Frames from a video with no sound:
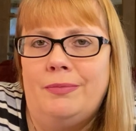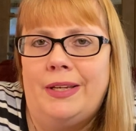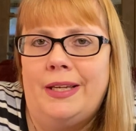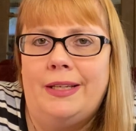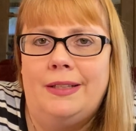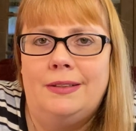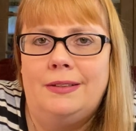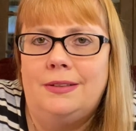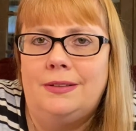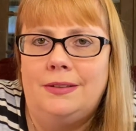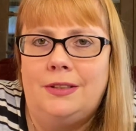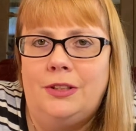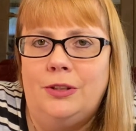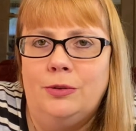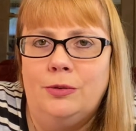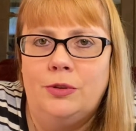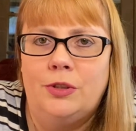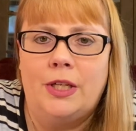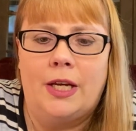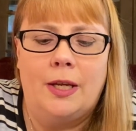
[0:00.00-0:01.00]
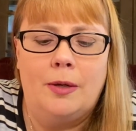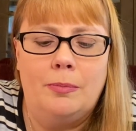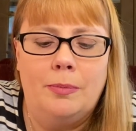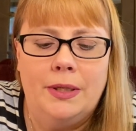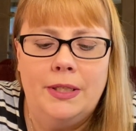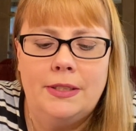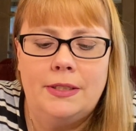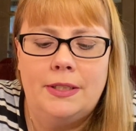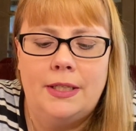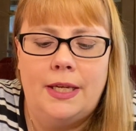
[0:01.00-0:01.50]
not huge on
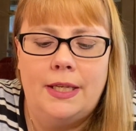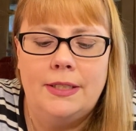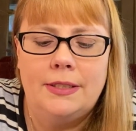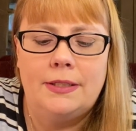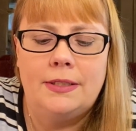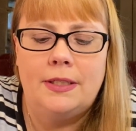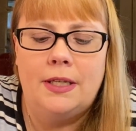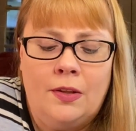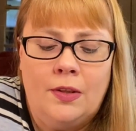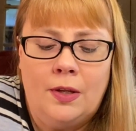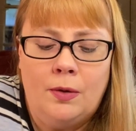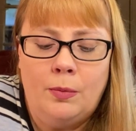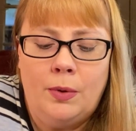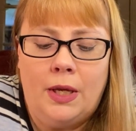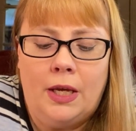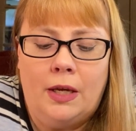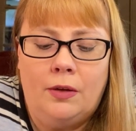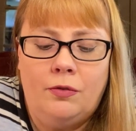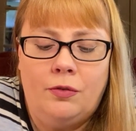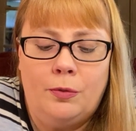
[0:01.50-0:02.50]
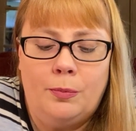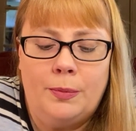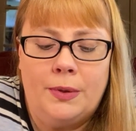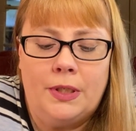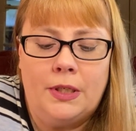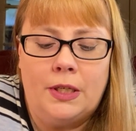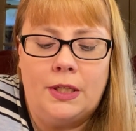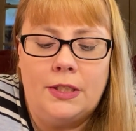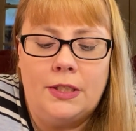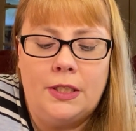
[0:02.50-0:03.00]
mint scents. And then we had from
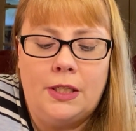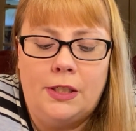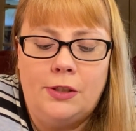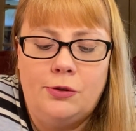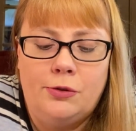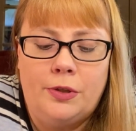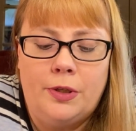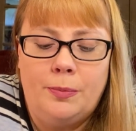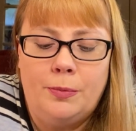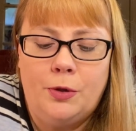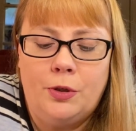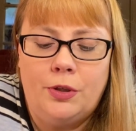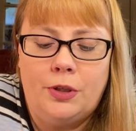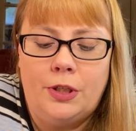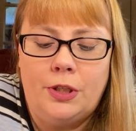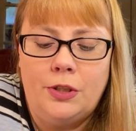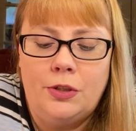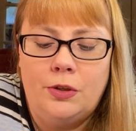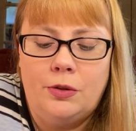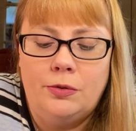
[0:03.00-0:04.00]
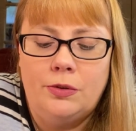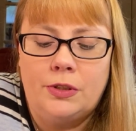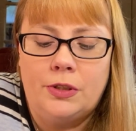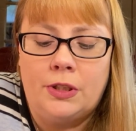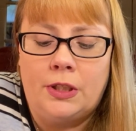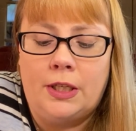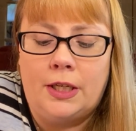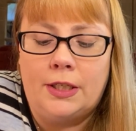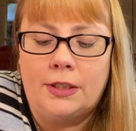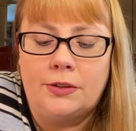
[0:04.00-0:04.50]
Midnight Daydream, Cookie Dough
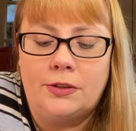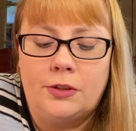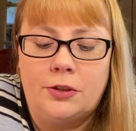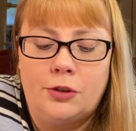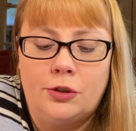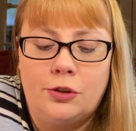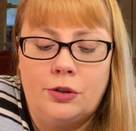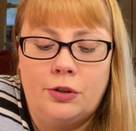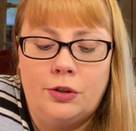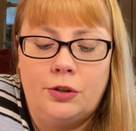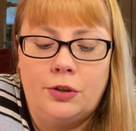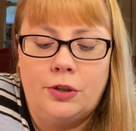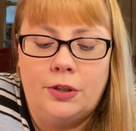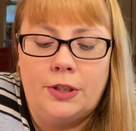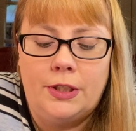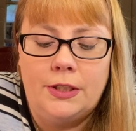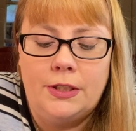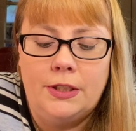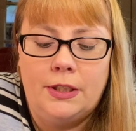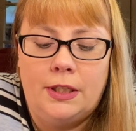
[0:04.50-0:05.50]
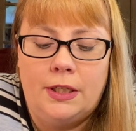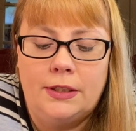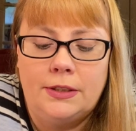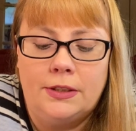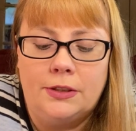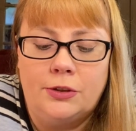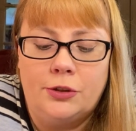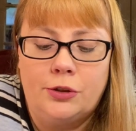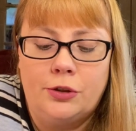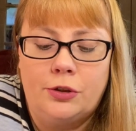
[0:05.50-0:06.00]
Deluxe, Sugar Cookie
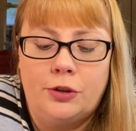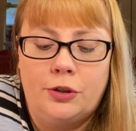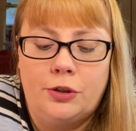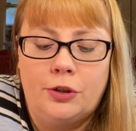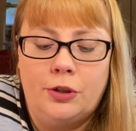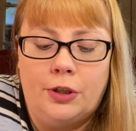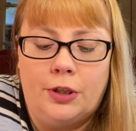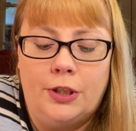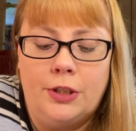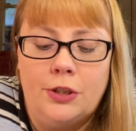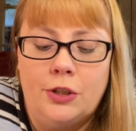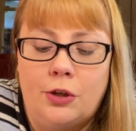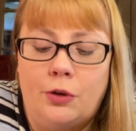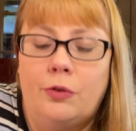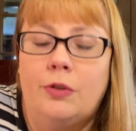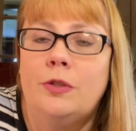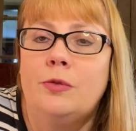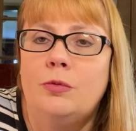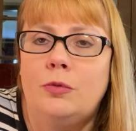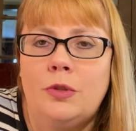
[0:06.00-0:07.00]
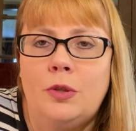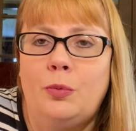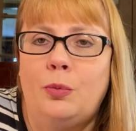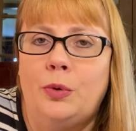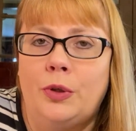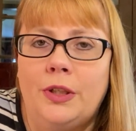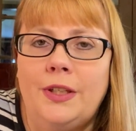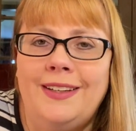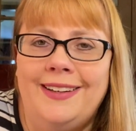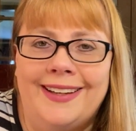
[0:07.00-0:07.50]
Deluxe, and Sugar Cookie Dough. This was a
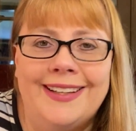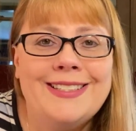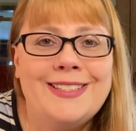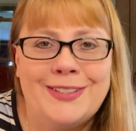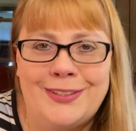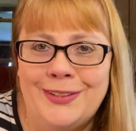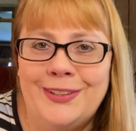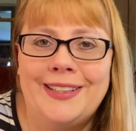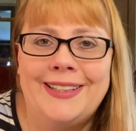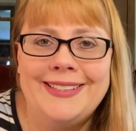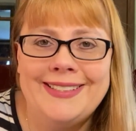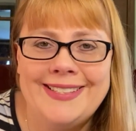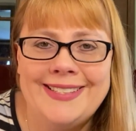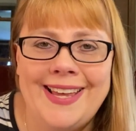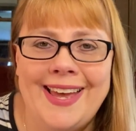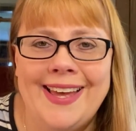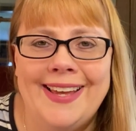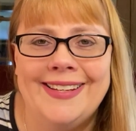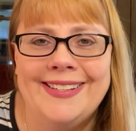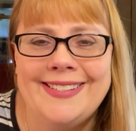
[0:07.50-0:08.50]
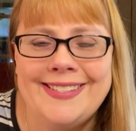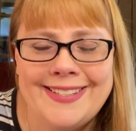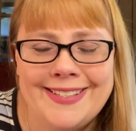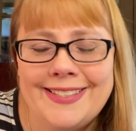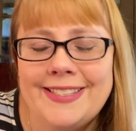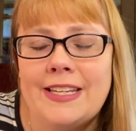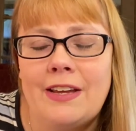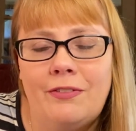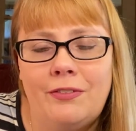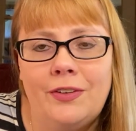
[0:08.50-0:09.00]
really nice cookie scent.
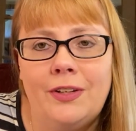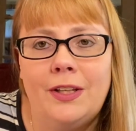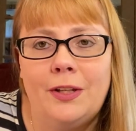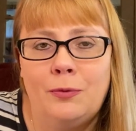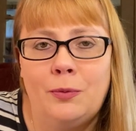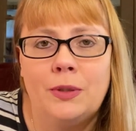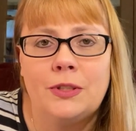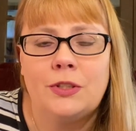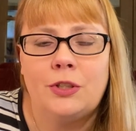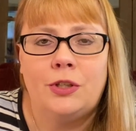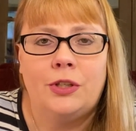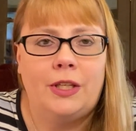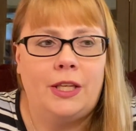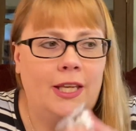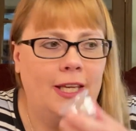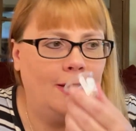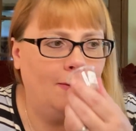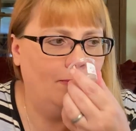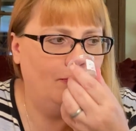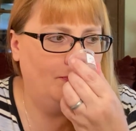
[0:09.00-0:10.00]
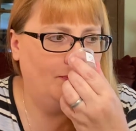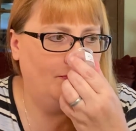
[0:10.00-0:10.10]
It definitely was cookie.